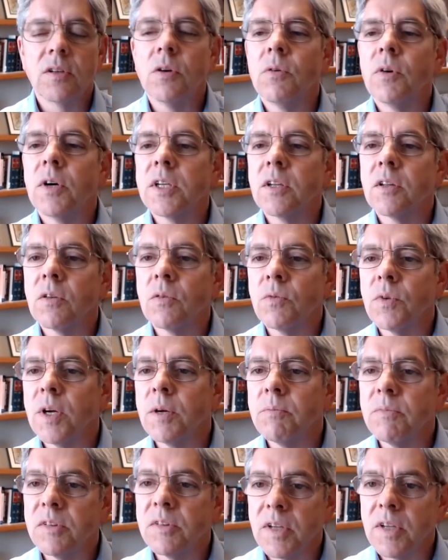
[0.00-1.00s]
go onto the
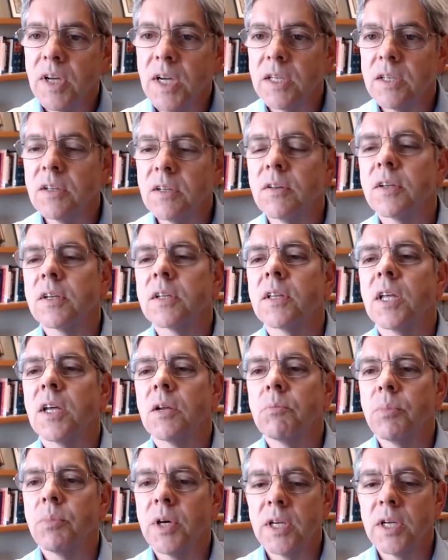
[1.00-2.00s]
website, click
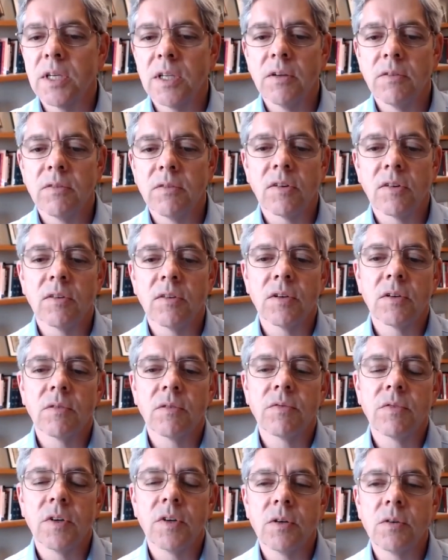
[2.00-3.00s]
that button, give us your
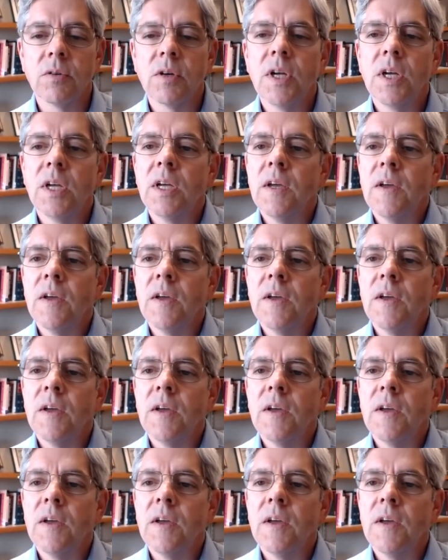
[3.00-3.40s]
info,